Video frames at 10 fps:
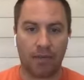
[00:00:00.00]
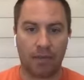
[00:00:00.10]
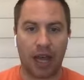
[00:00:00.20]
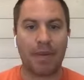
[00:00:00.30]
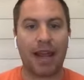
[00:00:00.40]

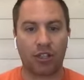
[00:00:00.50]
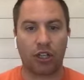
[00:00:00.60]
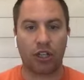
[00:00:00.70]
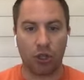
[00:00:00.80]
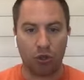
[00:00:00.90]
I'm actually going
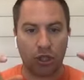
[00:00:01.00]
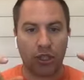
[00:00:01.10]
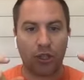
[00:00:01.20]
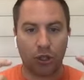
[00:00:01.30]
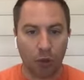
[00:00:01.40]
to use
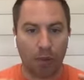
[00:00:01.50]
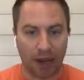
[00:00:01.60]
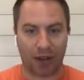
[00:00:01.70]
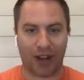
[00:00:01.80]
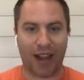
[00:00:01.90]
two
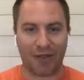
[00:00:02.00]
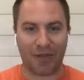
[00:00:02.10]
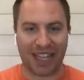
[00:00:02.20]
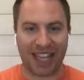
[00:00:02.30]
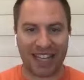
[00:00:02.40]
paragraphs from
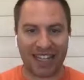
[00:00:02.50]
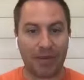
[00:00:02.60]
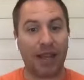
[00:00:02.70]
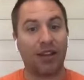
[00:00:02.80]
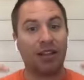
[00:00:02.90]
the canned
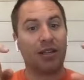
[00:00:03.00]
email.